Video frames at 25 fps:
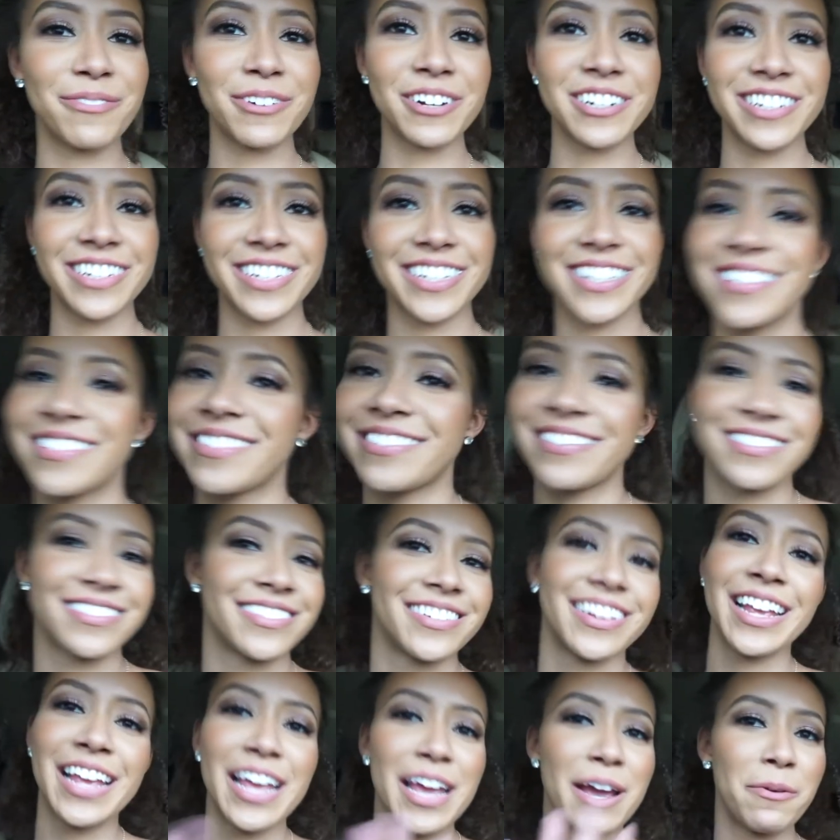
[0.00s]
We're just
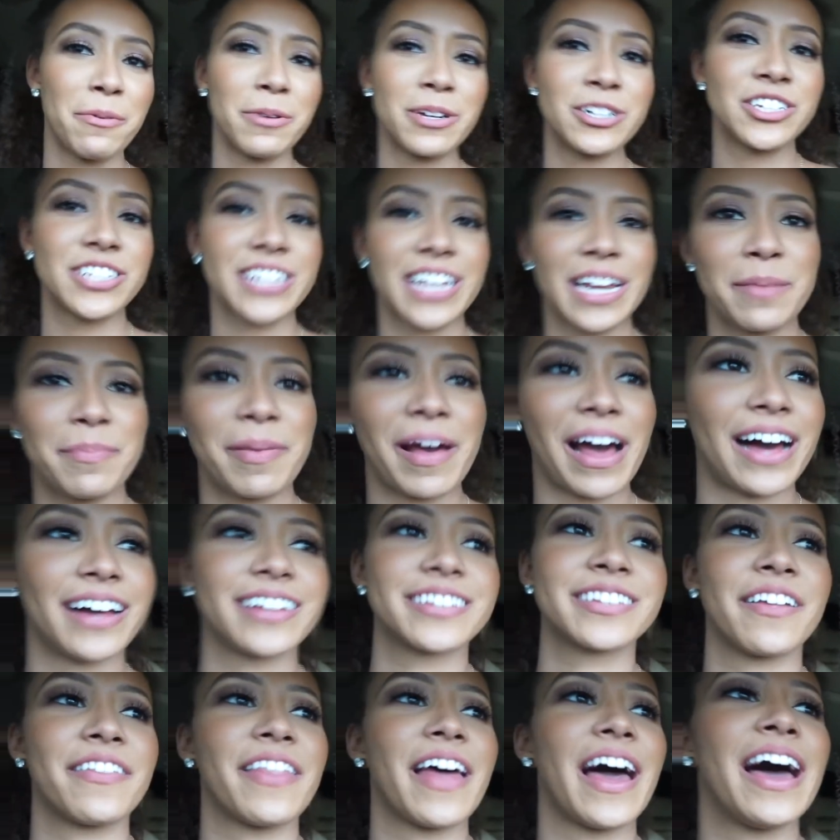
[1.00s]
gonna
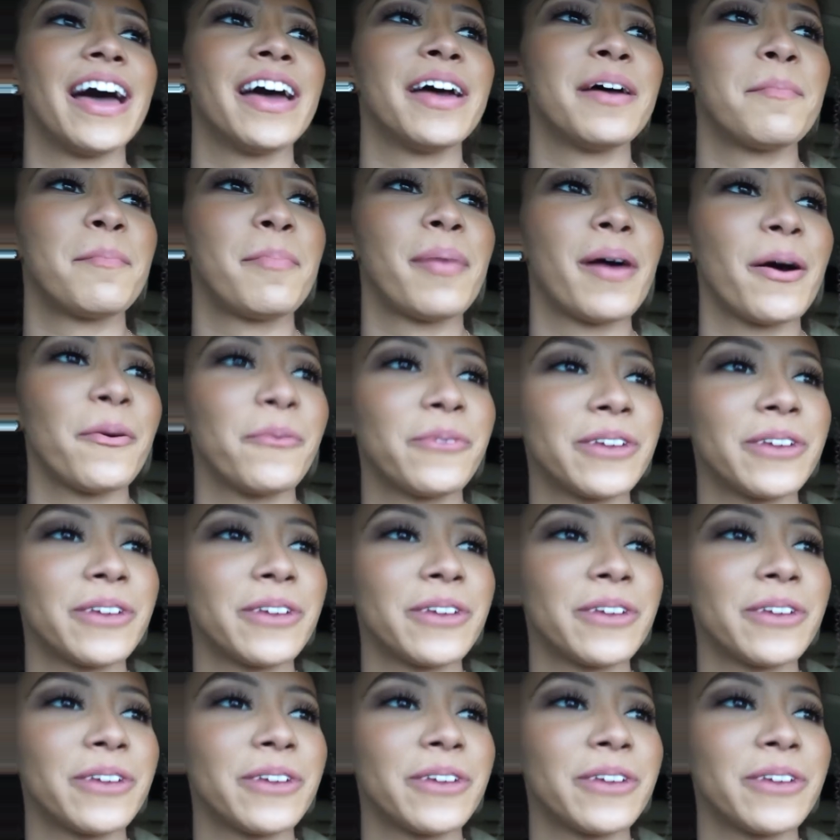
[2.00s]
pass on that. But